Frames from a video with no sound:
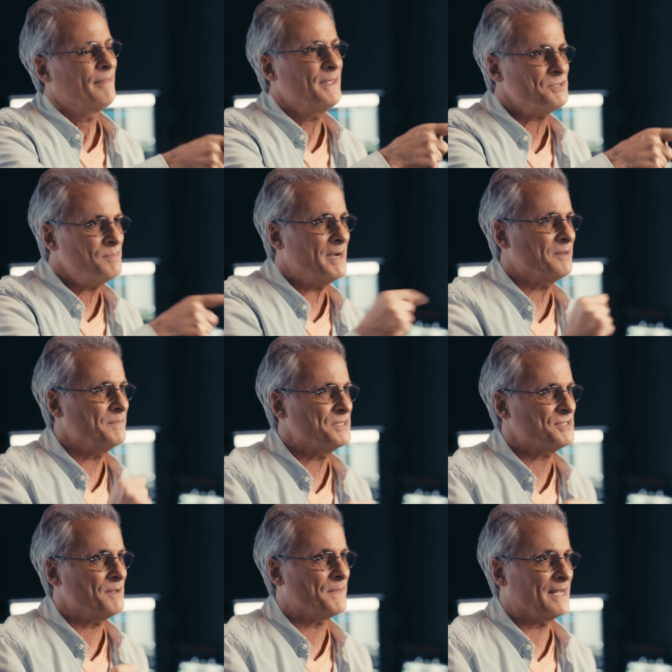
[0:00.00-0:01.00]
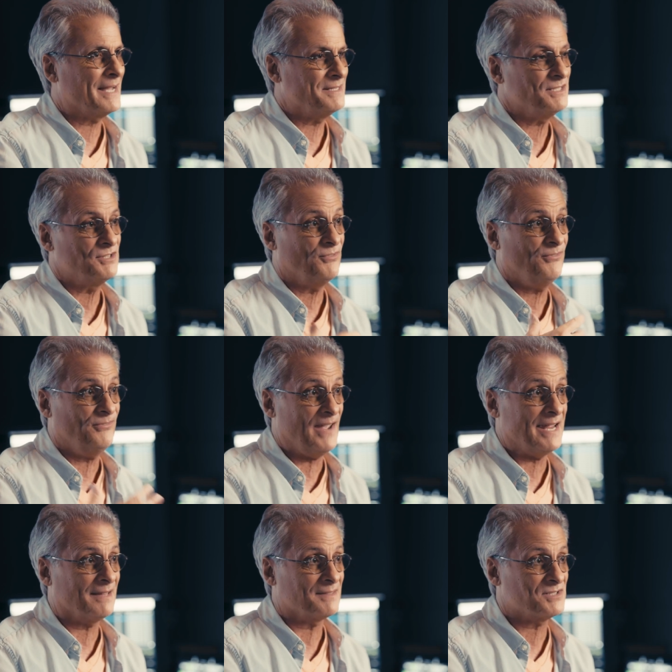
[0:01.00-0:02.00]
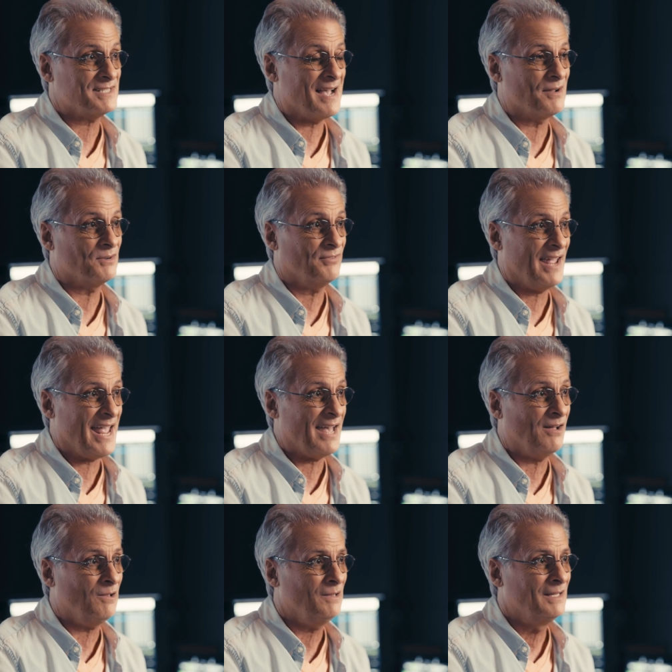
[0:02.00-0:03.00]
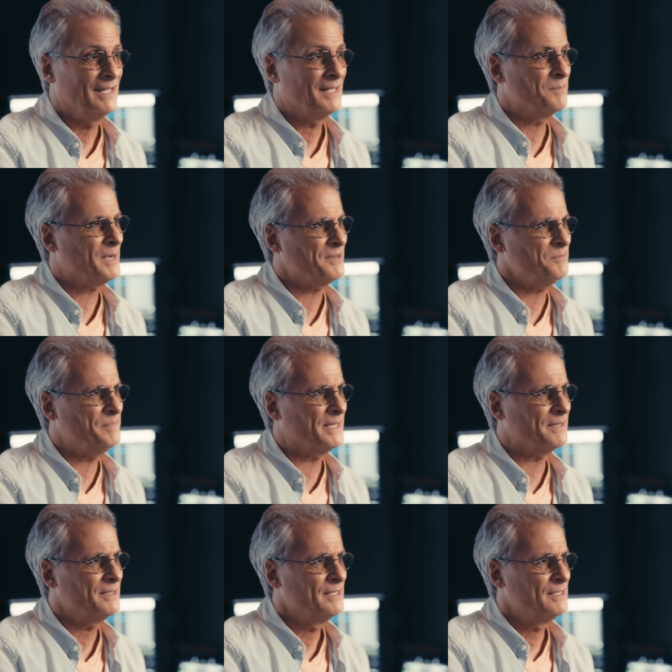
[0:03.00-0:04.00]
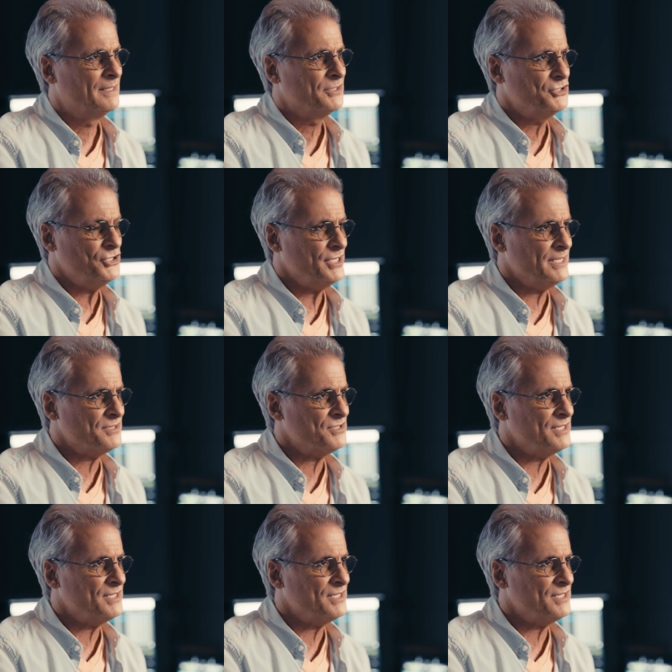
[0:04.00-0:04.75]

this might have been something I did to fake the sound of hail. It might have been chia